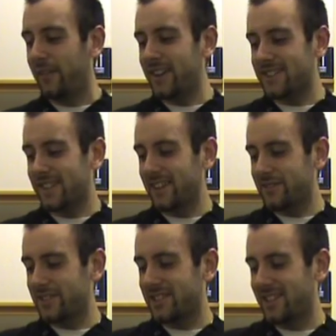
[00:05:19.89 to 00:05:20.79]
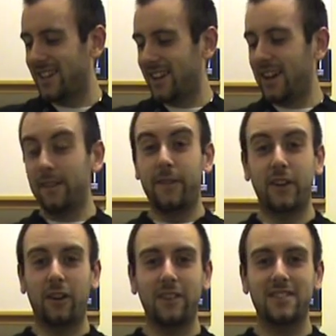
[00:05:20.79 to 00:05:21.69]
of it, and they've just
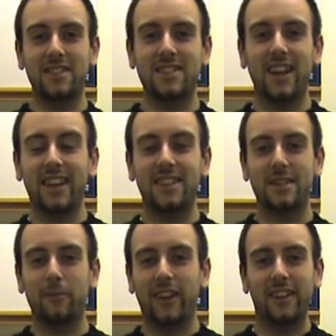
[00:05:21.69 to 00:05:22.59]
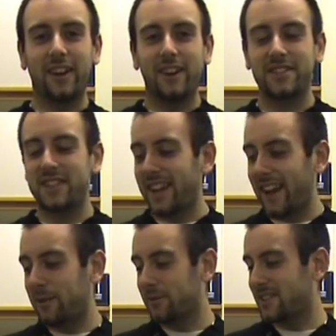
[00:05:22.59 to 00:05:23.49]
forgotten to take something nasty
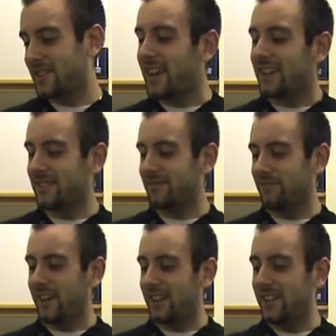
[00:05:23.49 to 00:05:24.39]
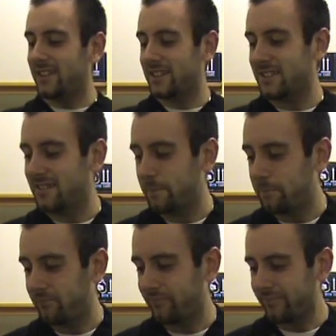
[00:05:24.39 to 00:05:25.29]
out. That really doesn't
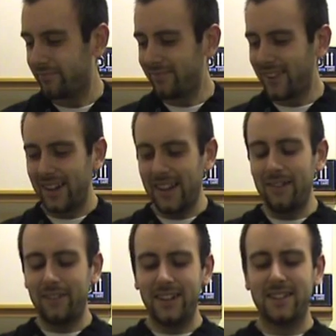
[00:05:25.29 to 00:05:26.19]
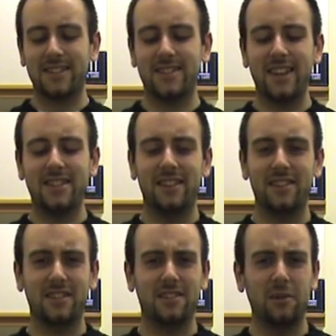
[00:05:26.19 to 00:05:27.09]
that really doesn't taste
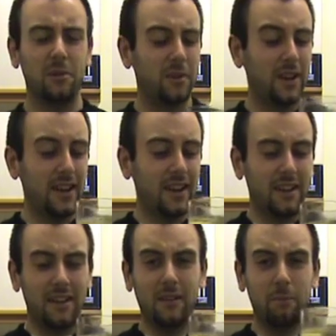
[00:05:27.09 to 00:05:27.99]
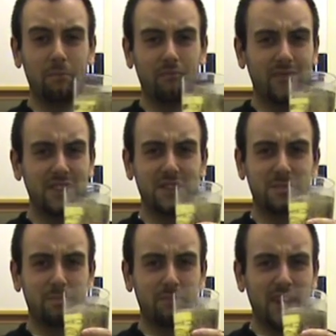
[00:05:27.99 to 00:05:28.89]
nice at all. Um, let's
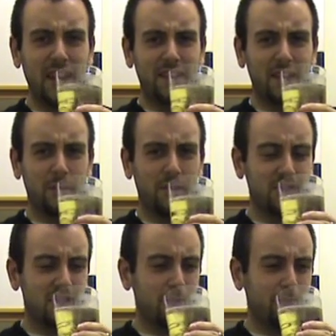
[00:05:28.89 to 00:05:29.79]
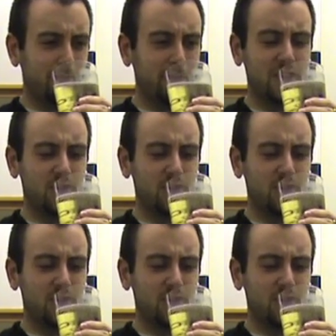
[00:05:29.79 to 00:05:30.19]
just get another one just to be